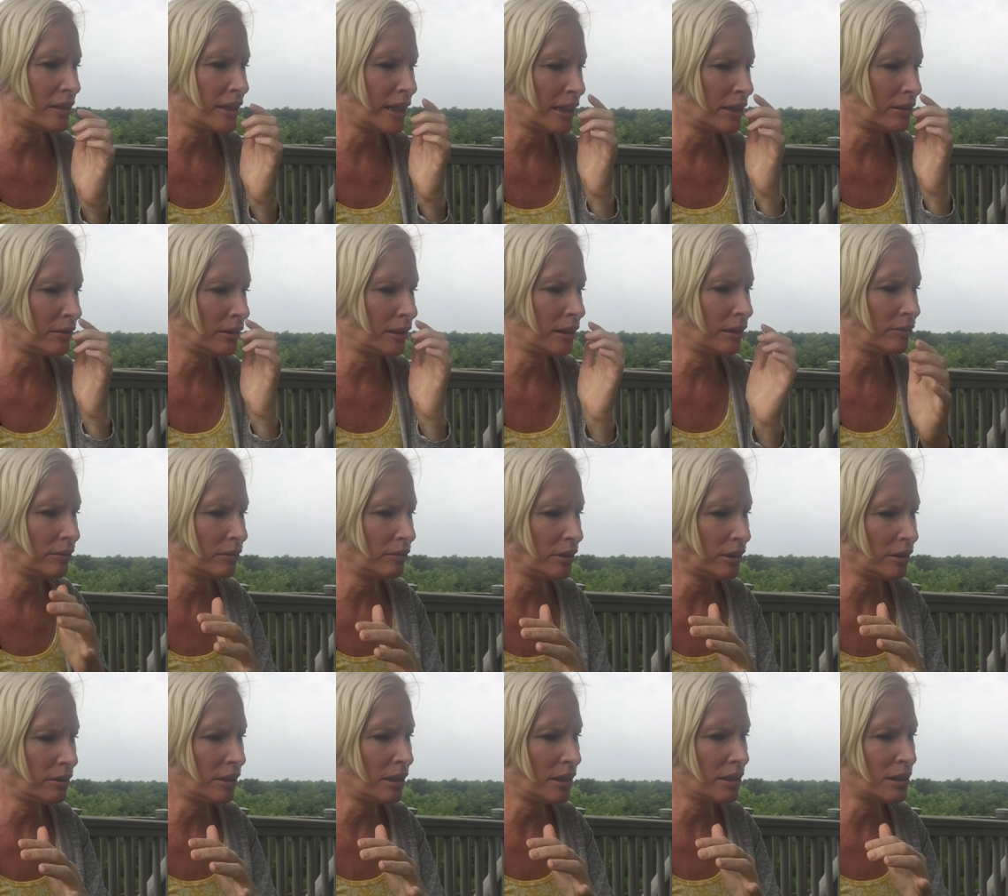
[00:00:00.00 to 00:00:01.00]
Like you're living
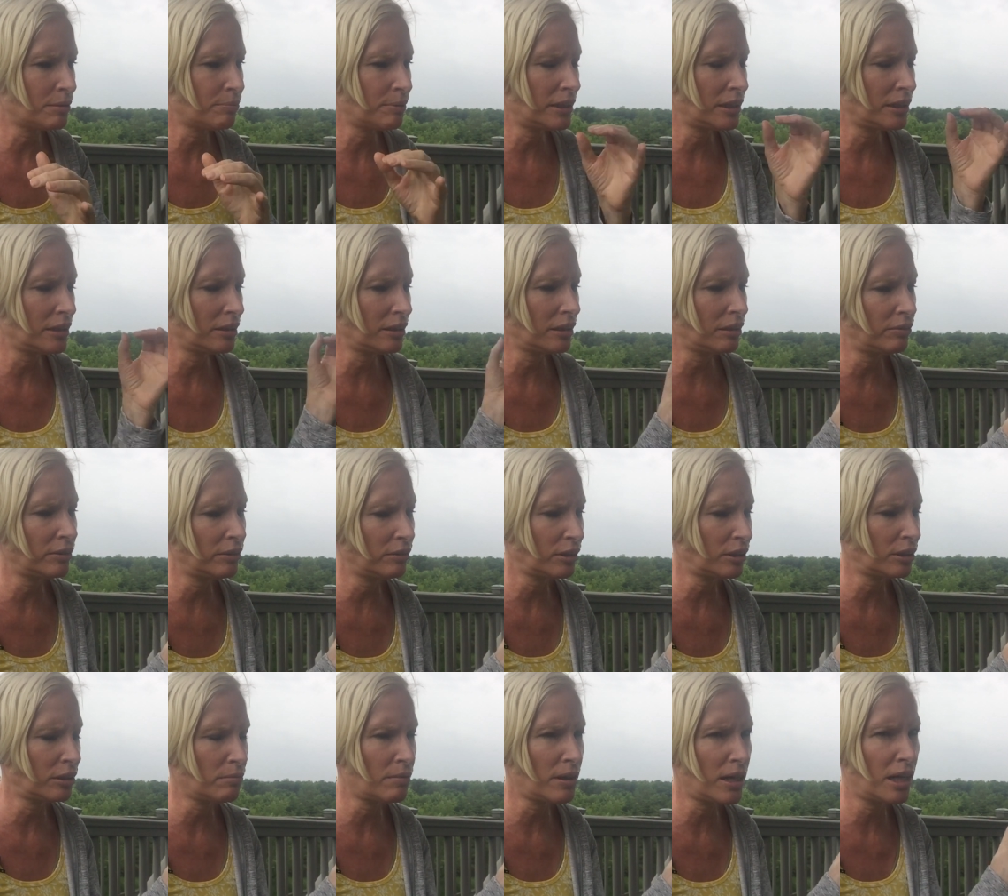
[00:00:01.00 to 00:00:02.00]
with your husband, you're living
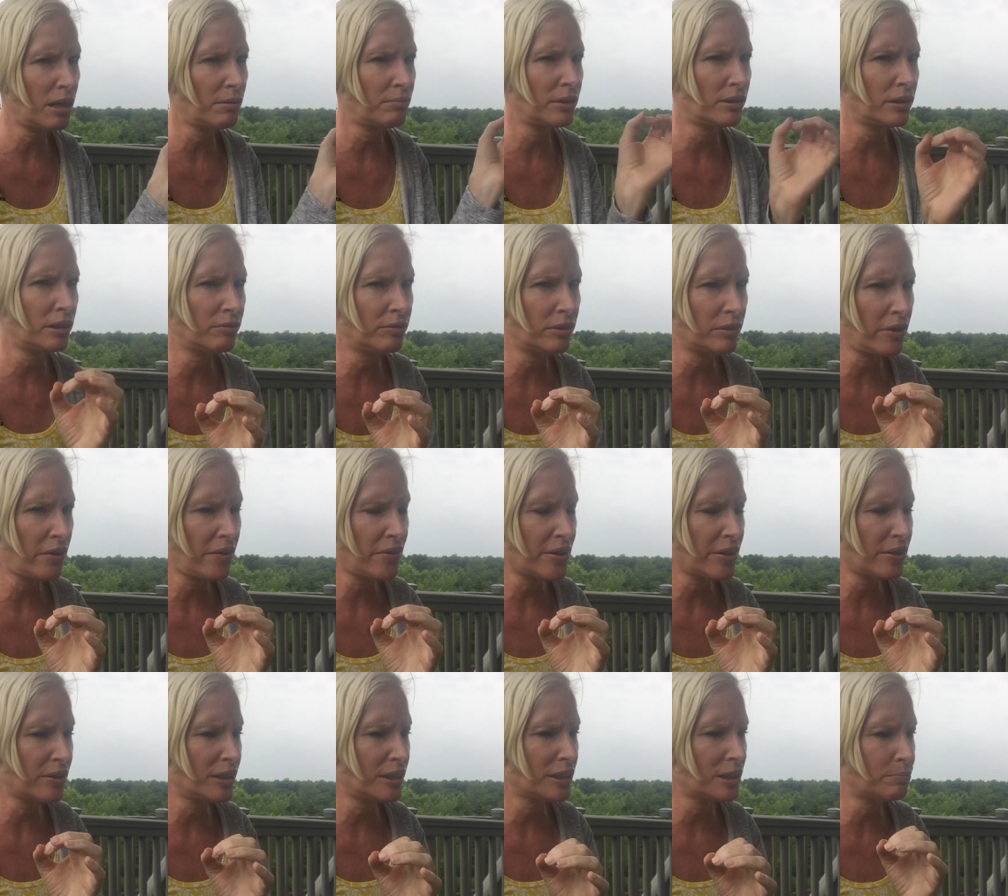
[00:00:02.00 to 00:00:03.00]
with your mom, you're living with
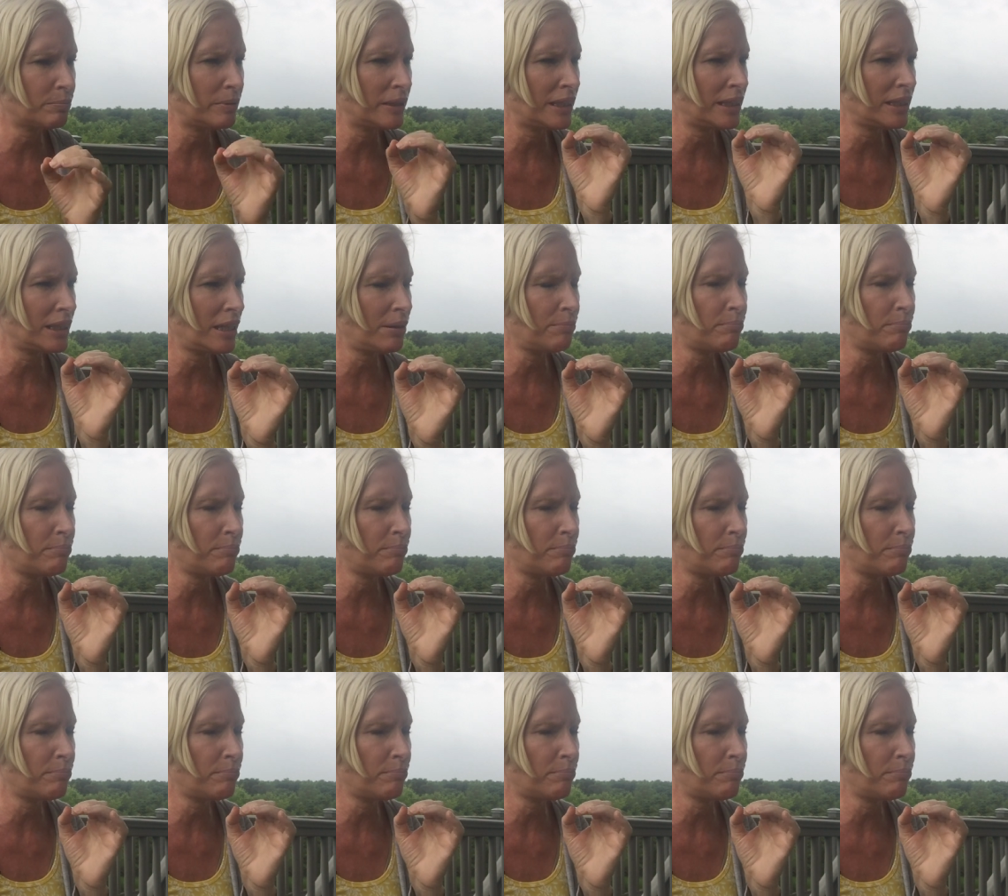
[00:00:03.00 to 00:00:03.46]
your husband.